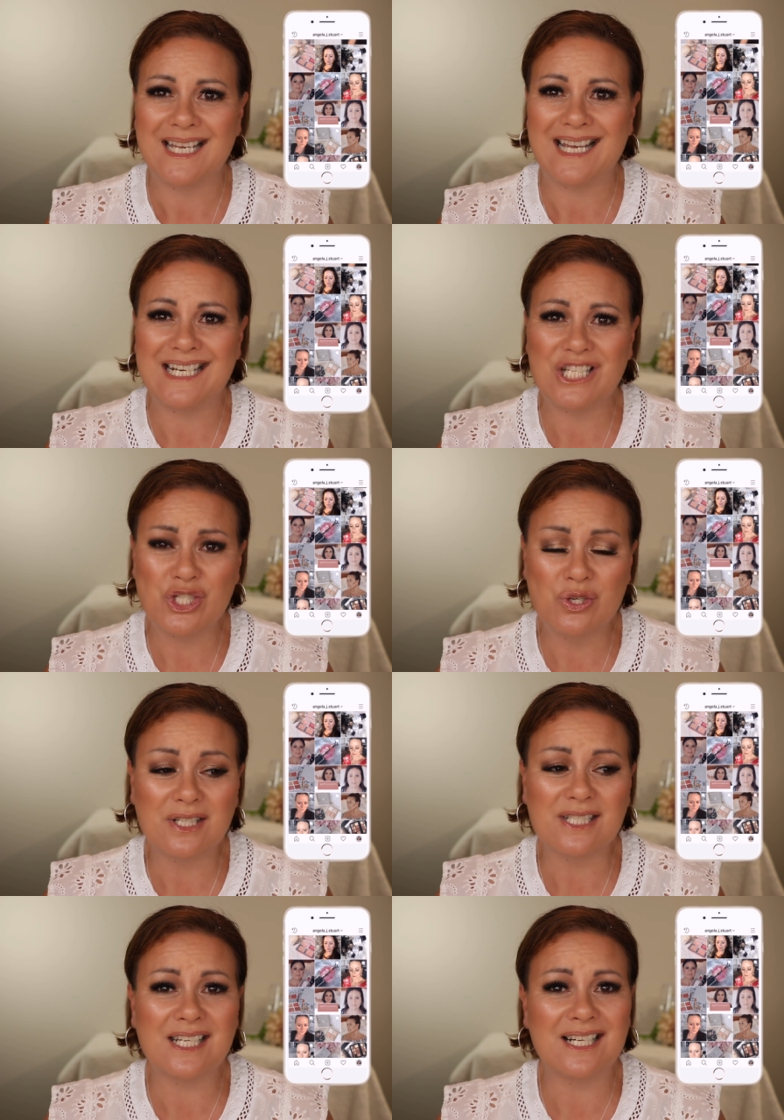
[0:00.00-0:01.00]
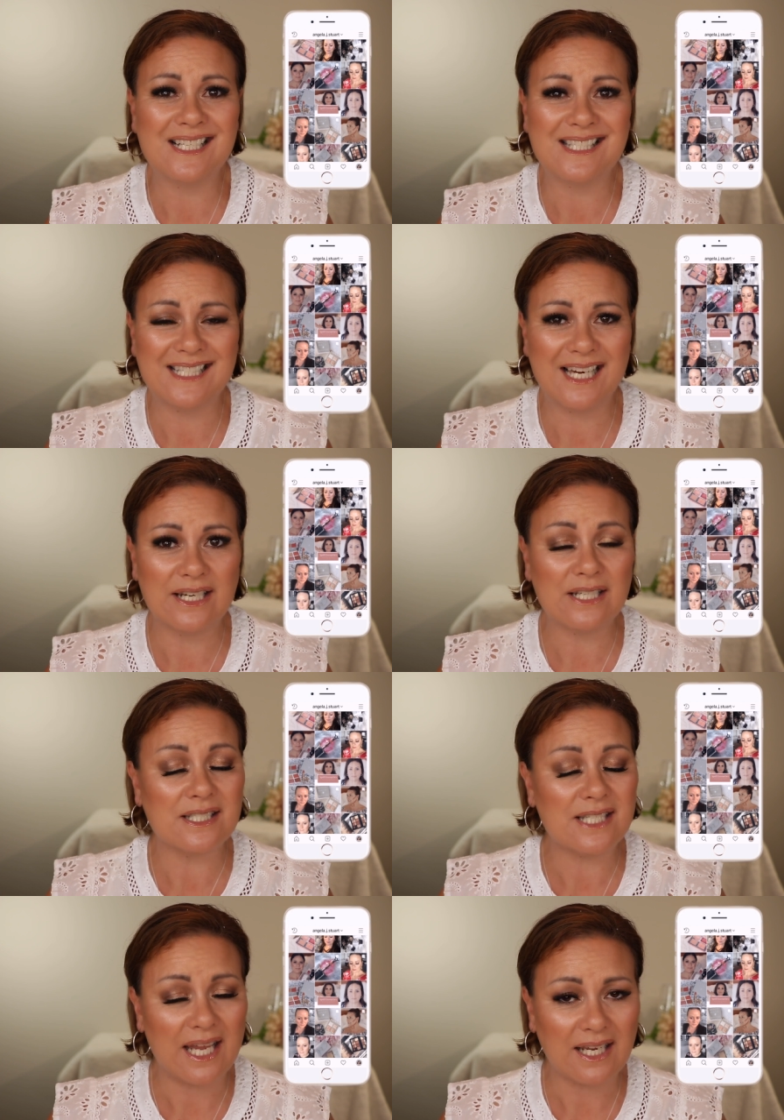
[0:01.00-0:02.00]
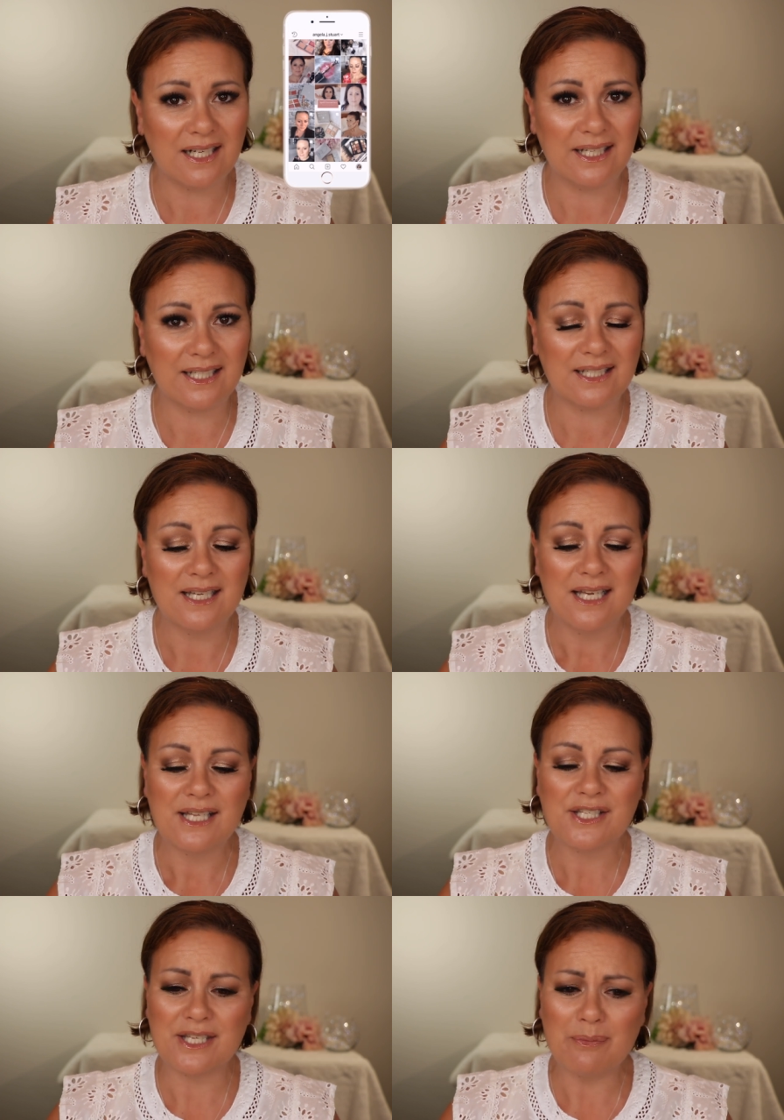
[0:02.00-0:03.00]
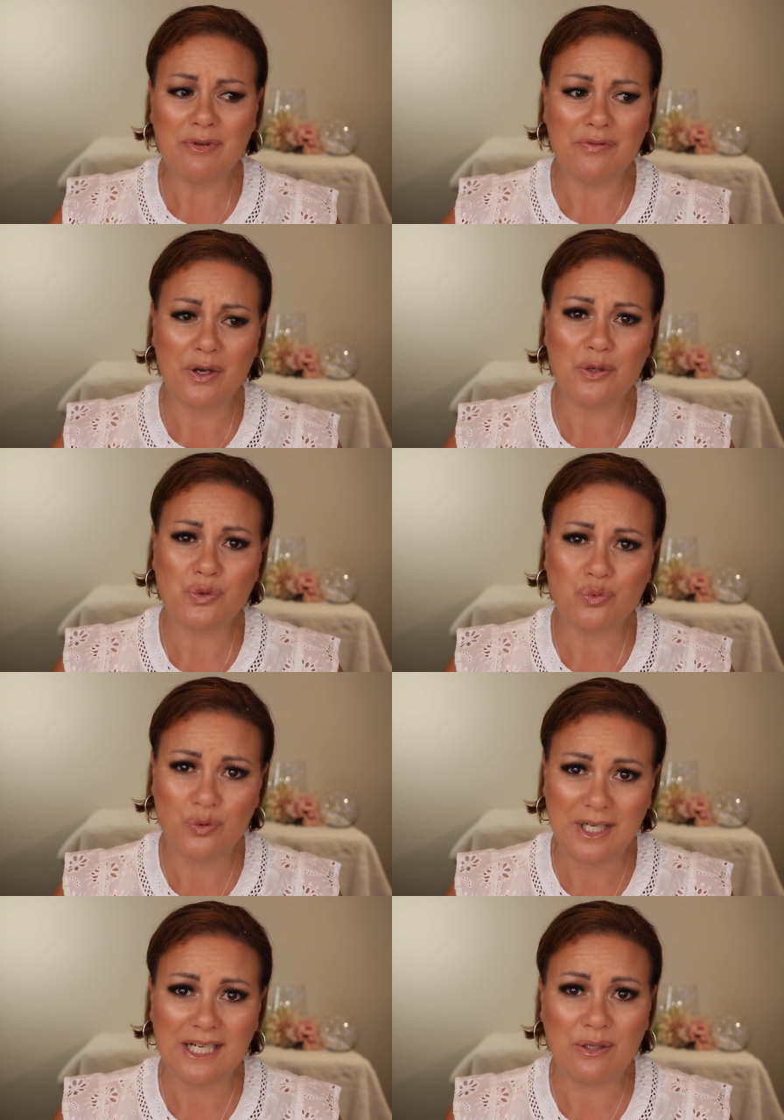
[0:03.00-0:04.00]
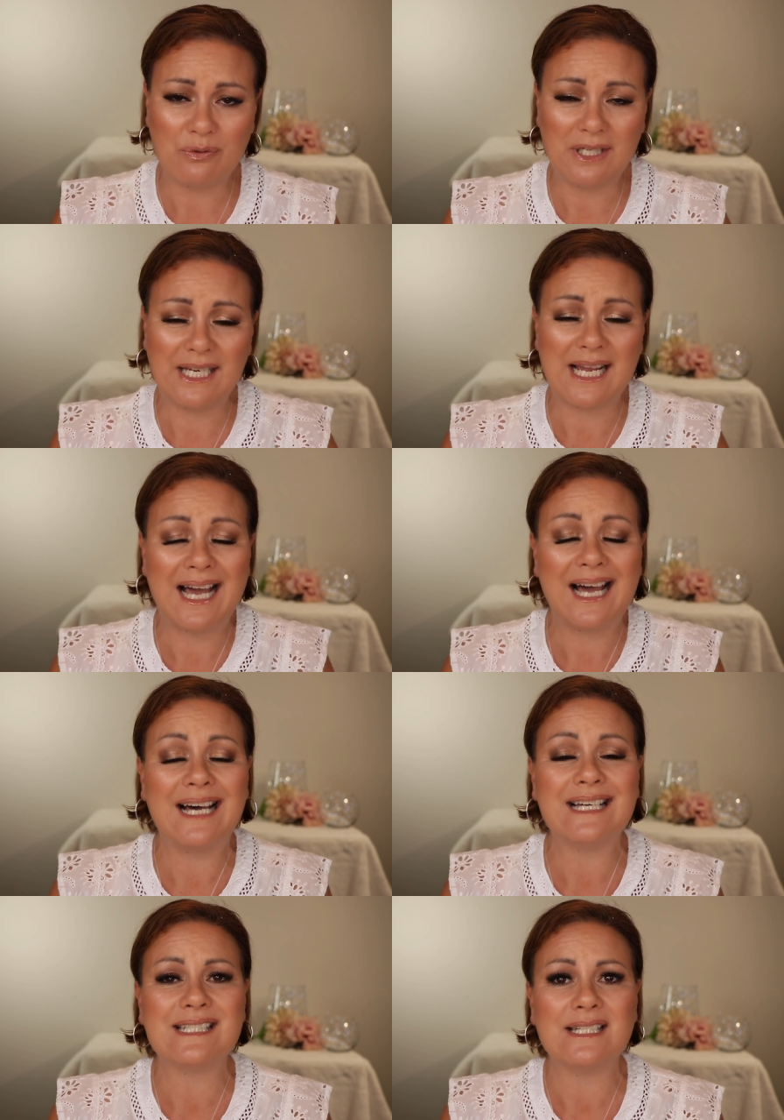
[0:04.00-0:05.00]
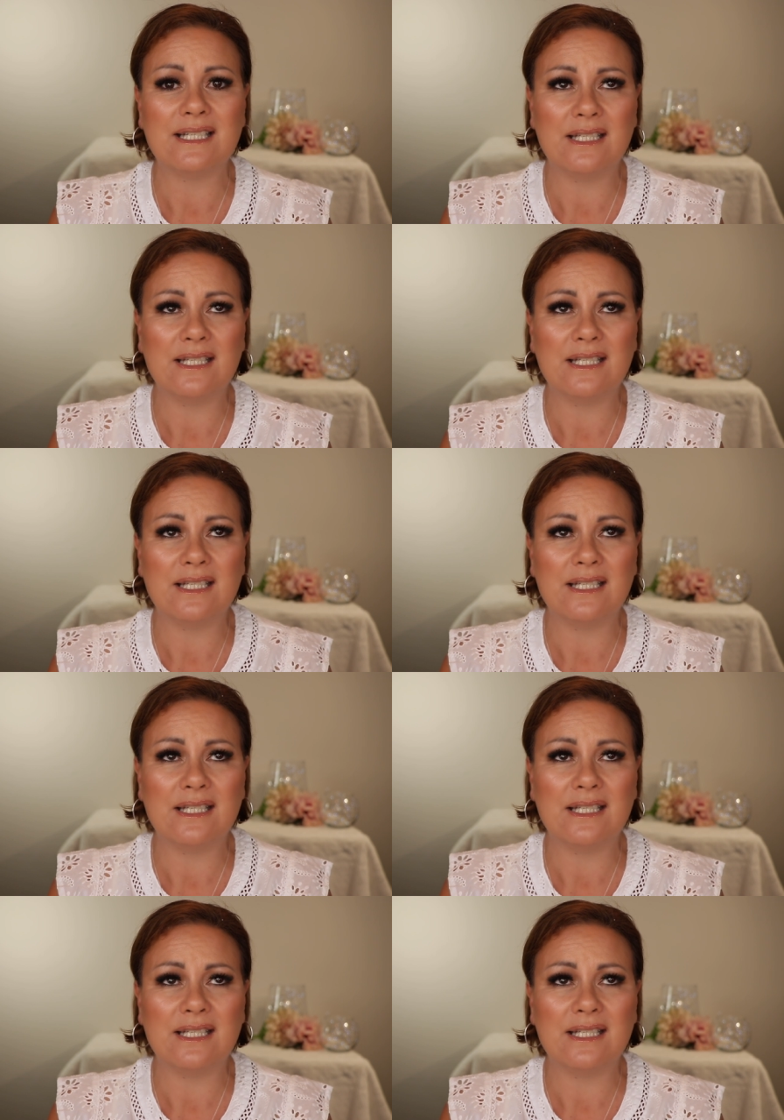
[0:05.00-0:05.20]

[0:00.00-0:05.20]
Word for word: And it's not until I started tackling some of those really hard